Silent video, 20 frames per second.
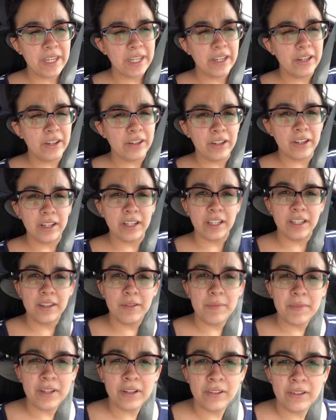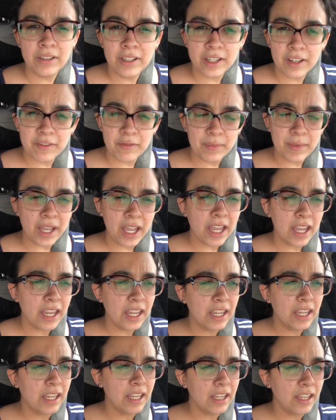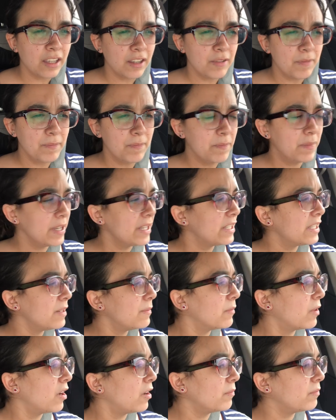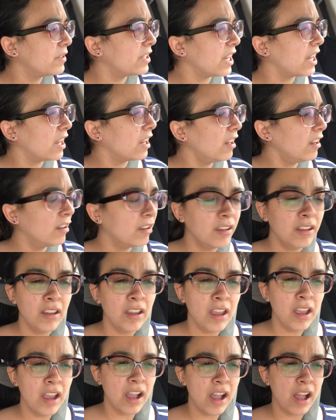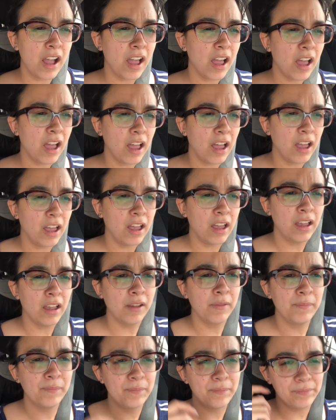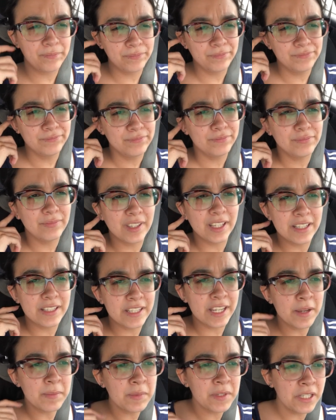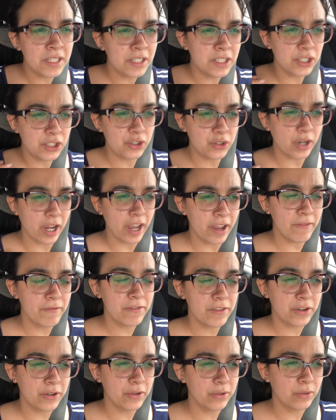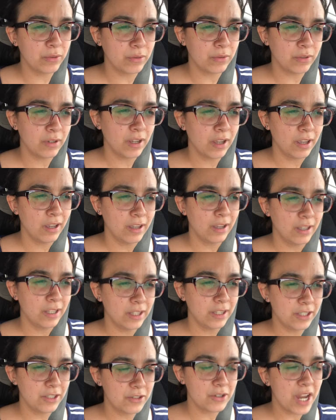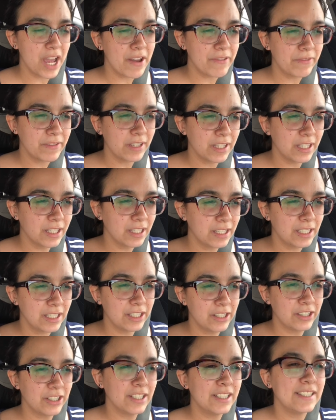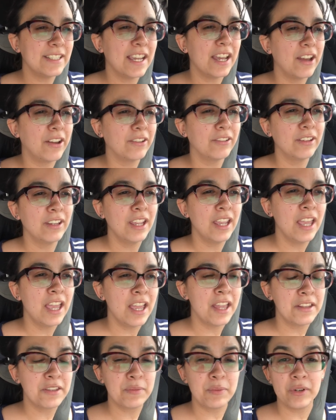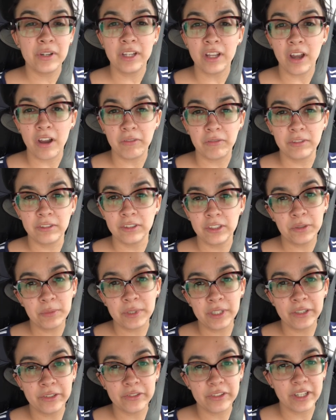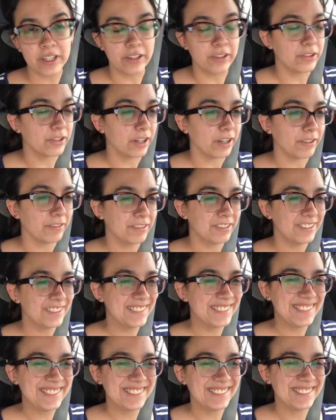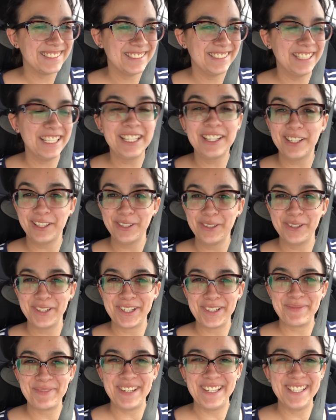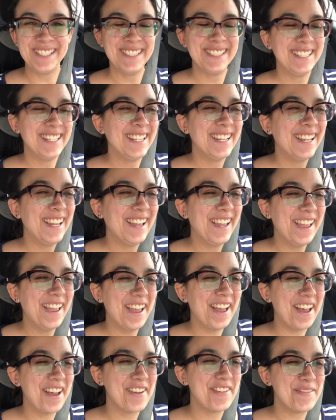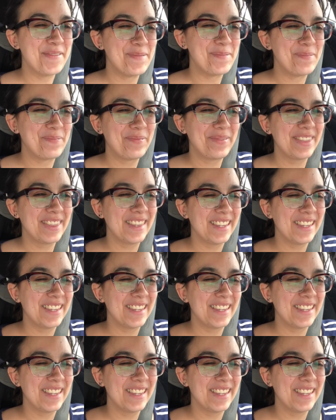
here in the middle of my busy mom day, um, attempting to drive through the traffic here in town. It's pretty awful. Nobody knows how to drive, including me. Um,